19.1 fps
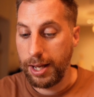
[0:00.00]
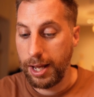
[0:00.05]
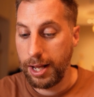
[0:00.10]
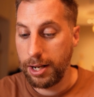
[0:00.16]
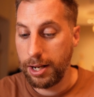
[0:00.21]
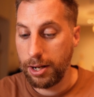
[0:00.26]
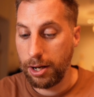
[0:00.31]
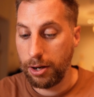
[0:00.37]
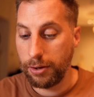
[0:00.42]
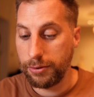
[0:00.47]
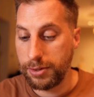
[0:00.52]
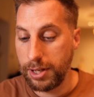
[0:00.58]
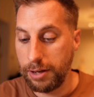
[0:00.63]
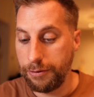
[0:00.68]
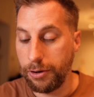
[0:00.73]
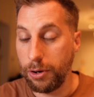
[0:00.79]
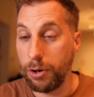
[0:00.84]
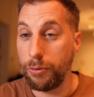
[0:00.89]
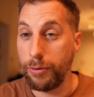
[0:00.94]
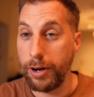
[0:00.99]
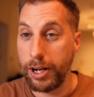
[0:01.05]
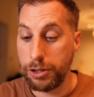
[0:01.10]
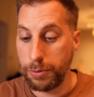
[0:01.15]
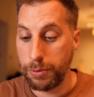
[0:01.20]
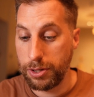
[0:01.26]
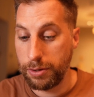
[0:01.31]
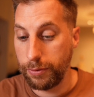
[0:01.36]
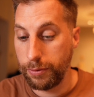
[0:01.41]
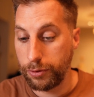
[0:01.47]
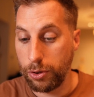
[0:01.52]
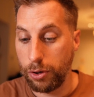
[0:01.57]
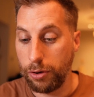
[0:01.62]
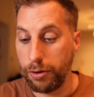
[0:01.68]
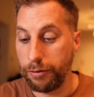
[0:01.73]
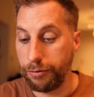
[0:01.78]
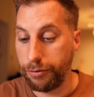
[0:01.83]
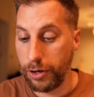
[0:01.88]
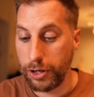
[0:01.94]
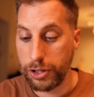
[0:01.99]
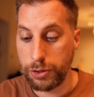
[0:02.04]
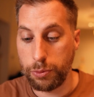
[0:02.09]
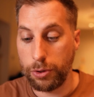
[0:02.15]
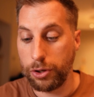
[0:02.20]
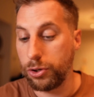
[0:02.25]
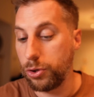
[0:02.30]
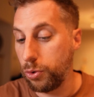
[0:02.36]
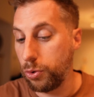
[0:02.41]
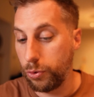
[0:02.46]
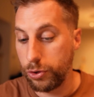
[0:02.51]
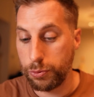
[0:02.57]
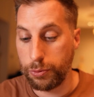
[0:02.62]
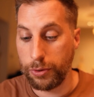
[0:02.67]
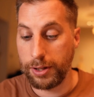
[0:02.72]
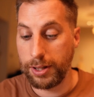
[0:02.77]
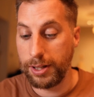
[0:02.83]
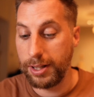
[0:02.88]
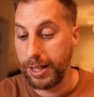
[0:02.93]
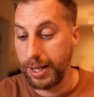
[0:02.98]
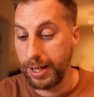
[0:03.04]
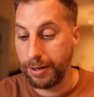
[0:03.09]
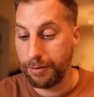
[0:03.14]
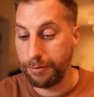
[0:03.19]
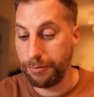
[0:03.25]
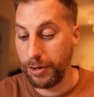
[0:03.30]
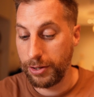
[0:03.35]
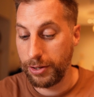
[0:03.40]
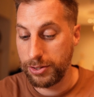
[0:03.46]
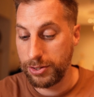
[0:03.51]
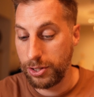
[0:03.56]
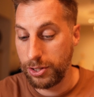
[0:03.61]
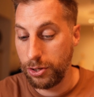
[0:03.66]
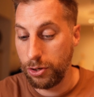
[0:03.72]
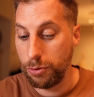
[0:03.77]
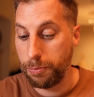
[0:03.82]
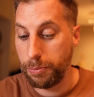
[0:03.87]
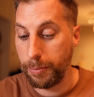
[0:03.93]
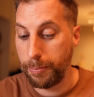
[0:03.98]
in our default arrangement, you've got the verse 1, chorus 1, link, verse 2.